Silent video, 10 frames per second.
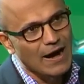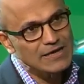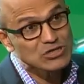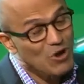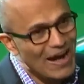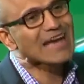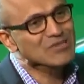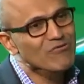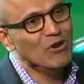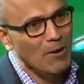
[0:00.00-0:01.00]
It's not as
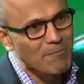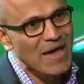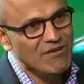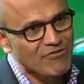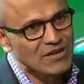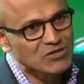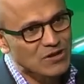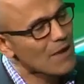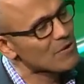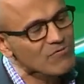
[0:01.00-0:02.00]
if we're not benefiting
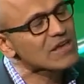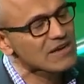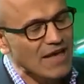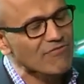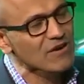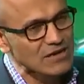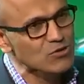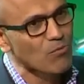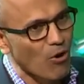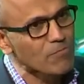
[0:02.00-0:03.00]
today, but we can definitely
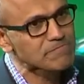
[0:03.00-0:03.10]
do more.